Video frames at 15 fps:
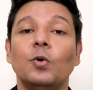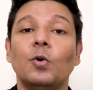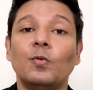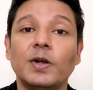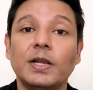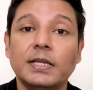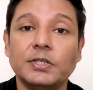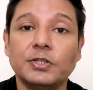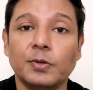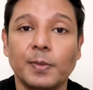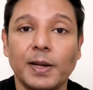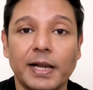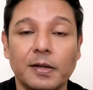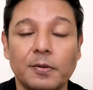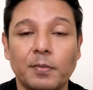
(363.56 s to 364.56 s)
overly
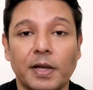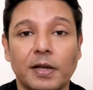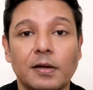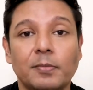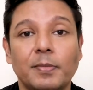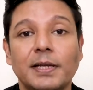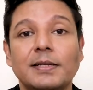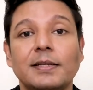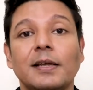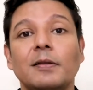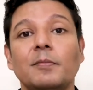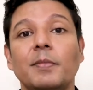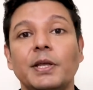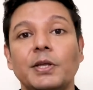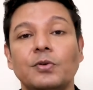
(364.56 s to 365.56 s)
dramatic makeup, it
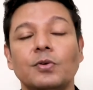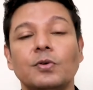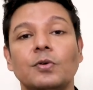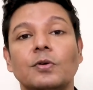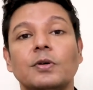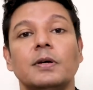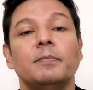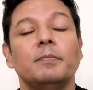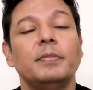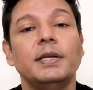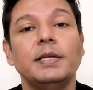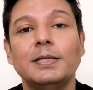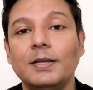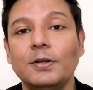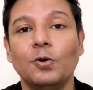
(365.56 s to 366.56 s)
can make you look
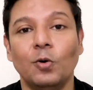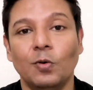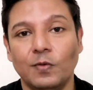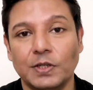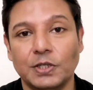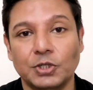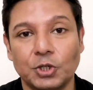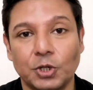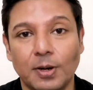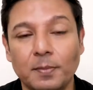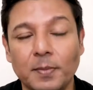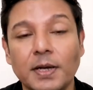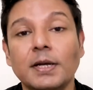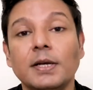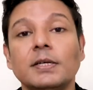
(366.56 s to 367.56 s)
completely over the
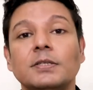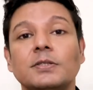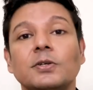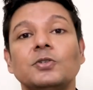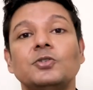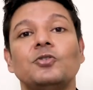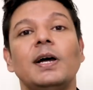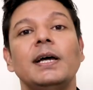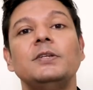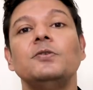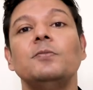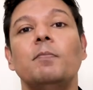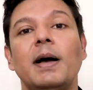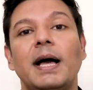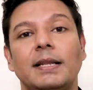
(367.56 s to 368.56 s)
top. So try to
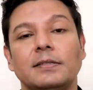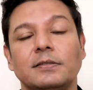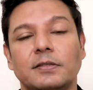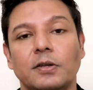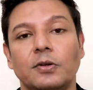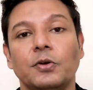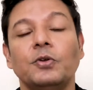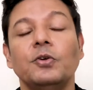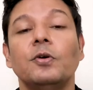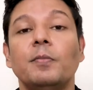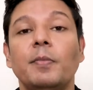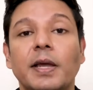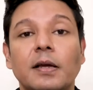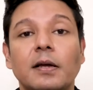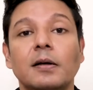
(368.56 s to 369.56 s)
balance the look. Your
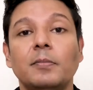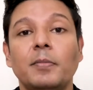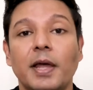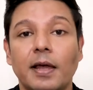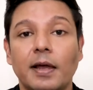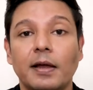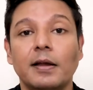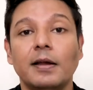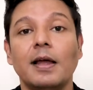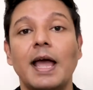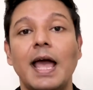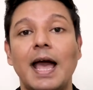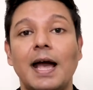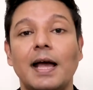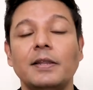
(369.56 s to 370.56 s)
makeup, hair
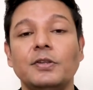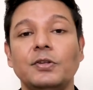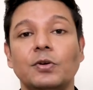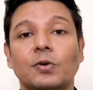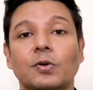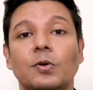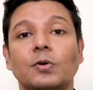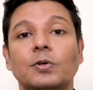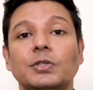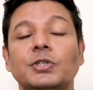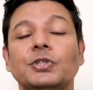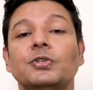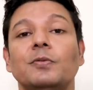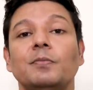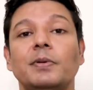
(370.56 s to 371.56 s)
and your clothes
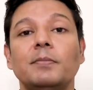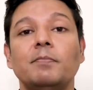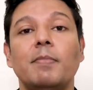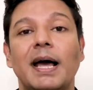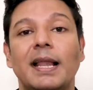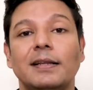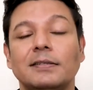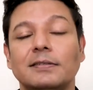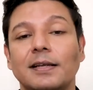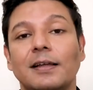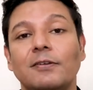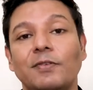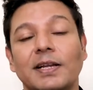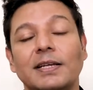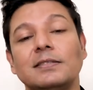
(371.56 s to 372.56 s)
should be balanced.
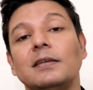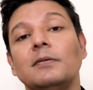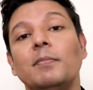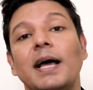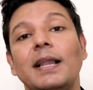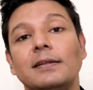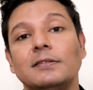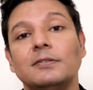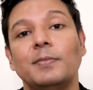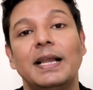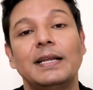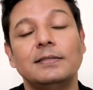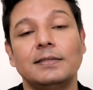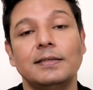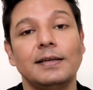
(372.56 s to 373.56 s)
And when I say balance,
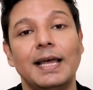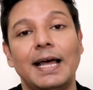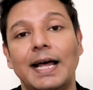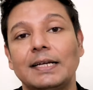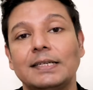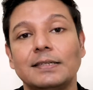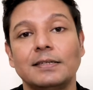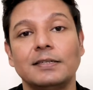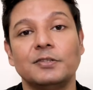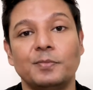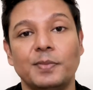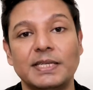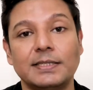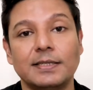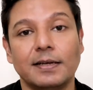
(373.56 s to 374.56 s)
balancing act is
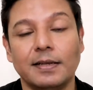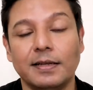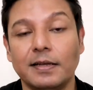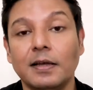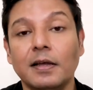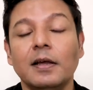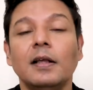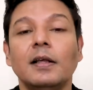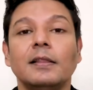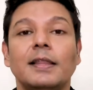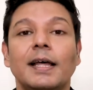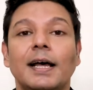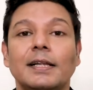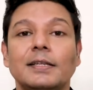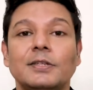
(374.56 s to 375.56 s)
basically
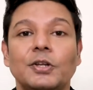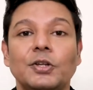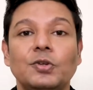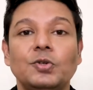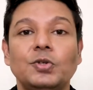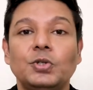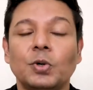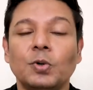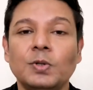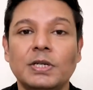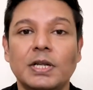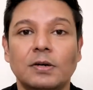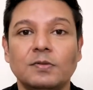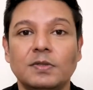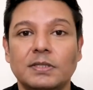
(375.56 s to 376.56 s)
that you tone
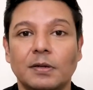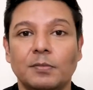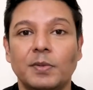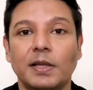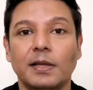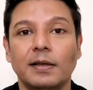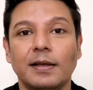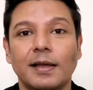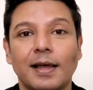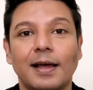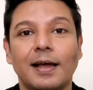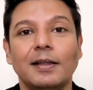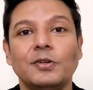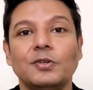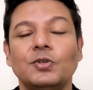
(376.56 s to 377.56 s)
down something
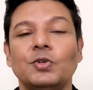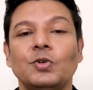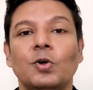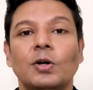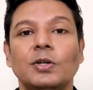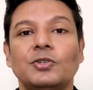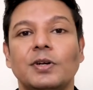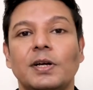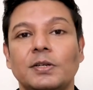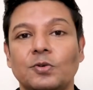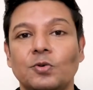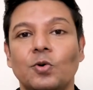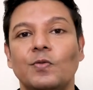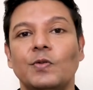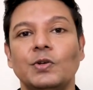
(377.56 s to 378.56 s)
and you do not try
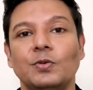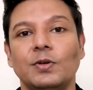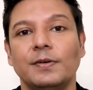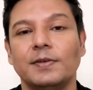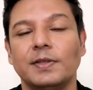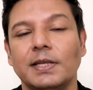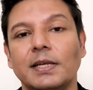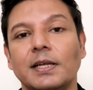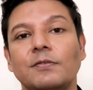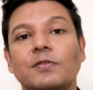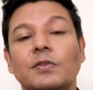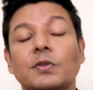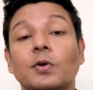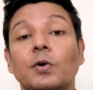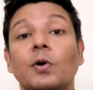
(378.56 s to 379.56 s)
to overdo everything.
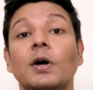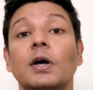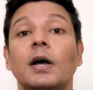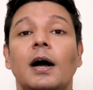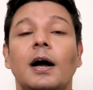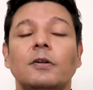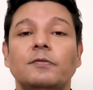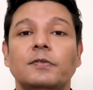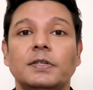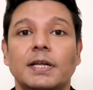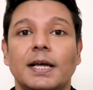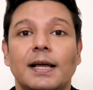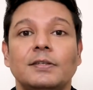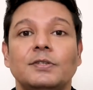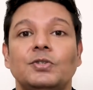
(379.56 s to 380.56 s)
If your outfit
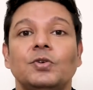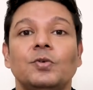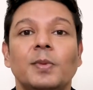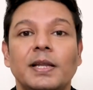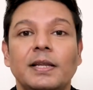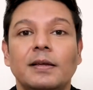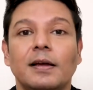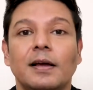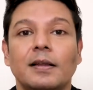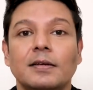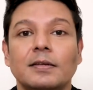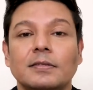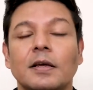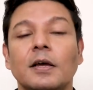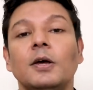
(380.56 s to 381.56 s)
has too many
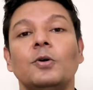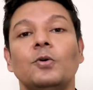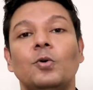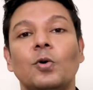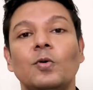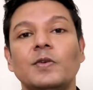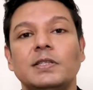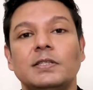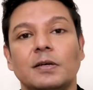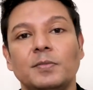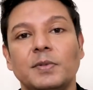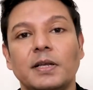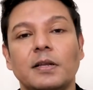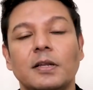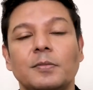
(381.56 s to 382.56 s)
colors, go with
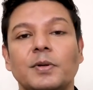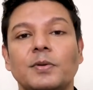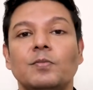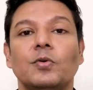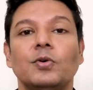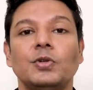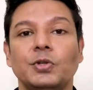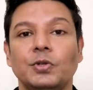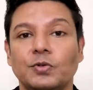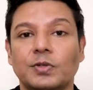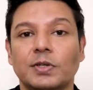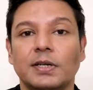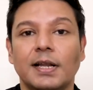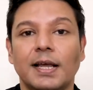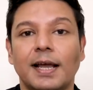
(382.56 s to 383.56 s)
something a little bit more
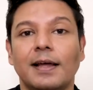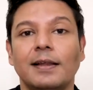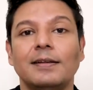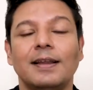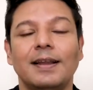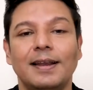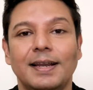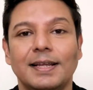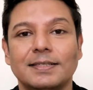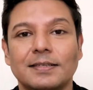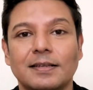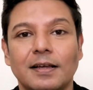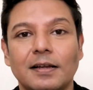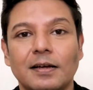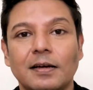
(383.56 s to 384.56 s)
neutral and less
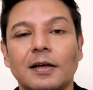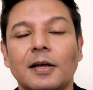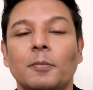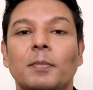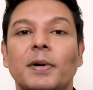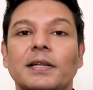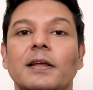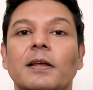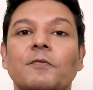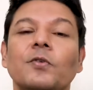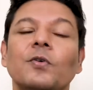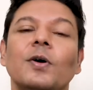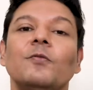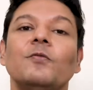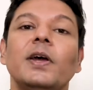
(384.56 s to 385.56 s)
color. But if
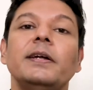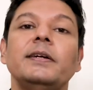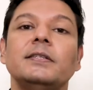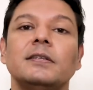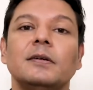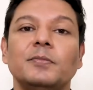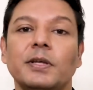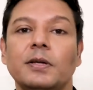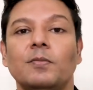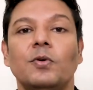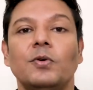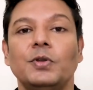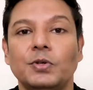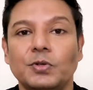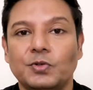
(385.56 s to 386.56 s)
you're wearing something
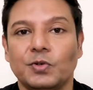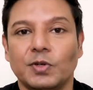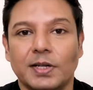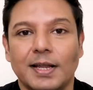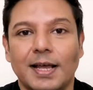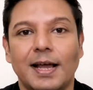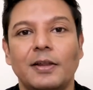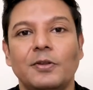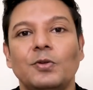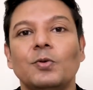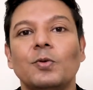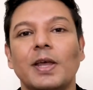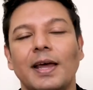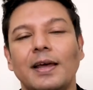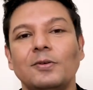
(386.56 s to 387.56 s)
more neutral, and you
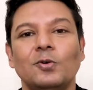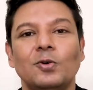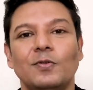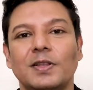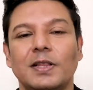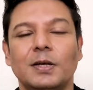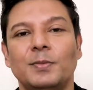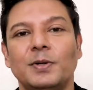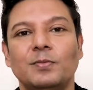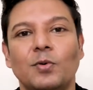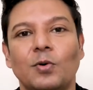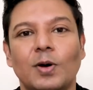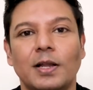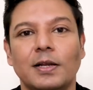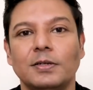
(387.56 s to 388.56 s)
can go with a little bit
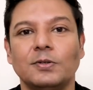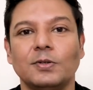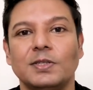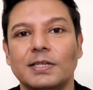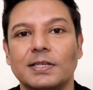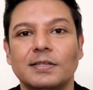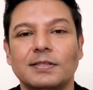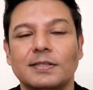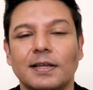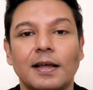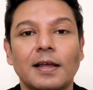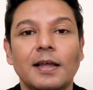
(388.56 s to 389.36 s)
more color to just